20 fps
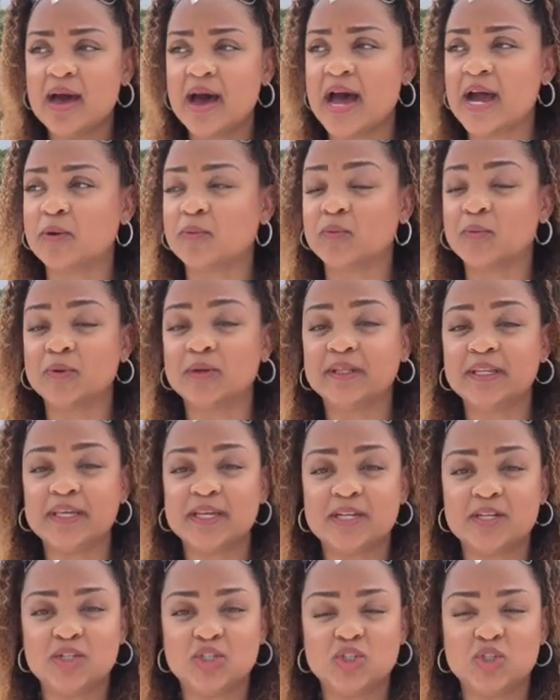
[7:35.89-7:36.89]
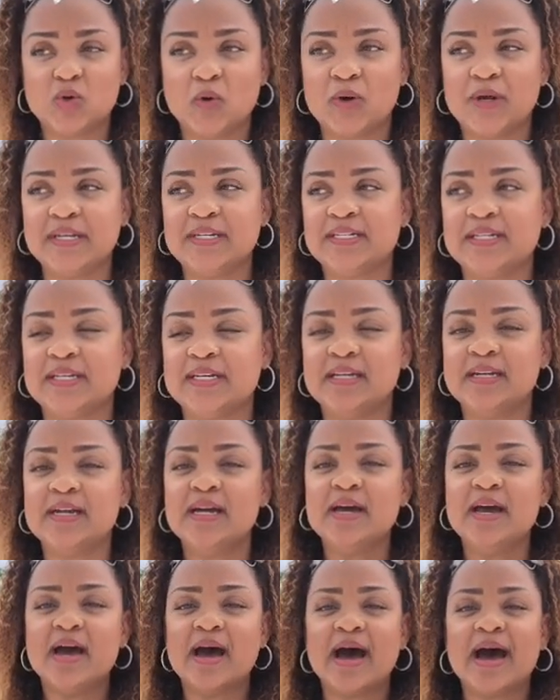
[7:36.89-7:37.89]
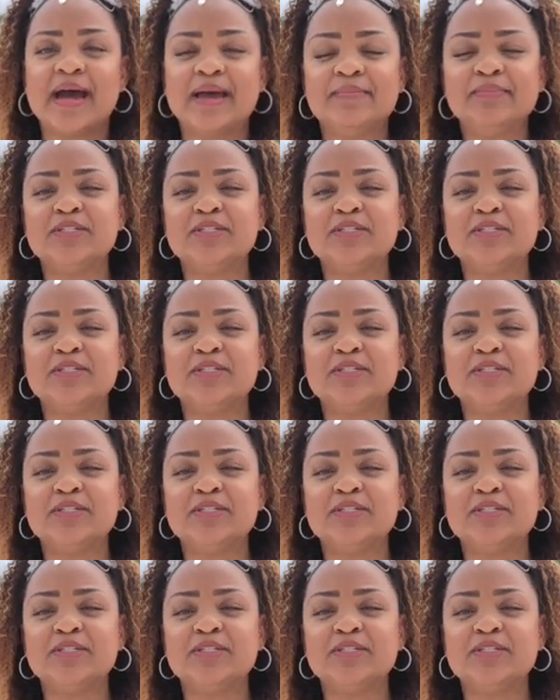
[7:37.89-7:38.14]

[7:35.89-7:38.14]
I really enjoyed it. I'm